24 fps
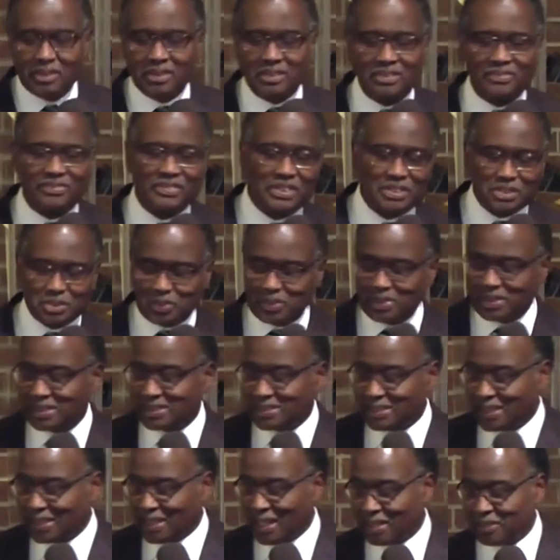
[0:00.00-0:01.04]
of the first one to
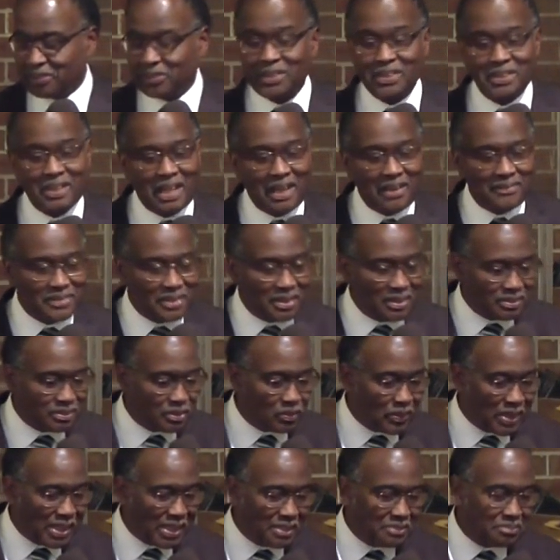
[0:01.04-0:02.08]
say I'd rather have it other
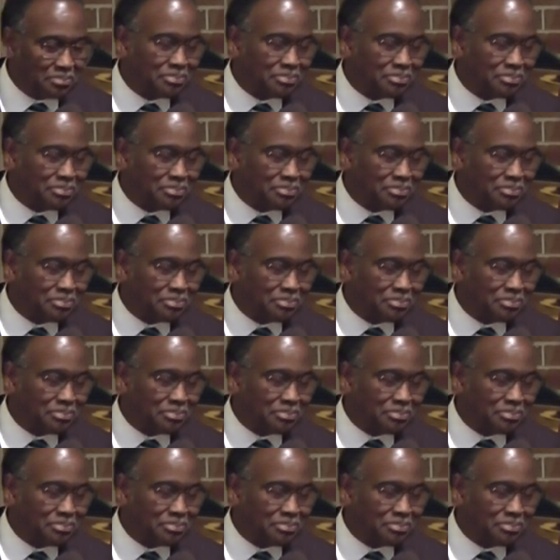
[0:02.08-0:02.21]
way,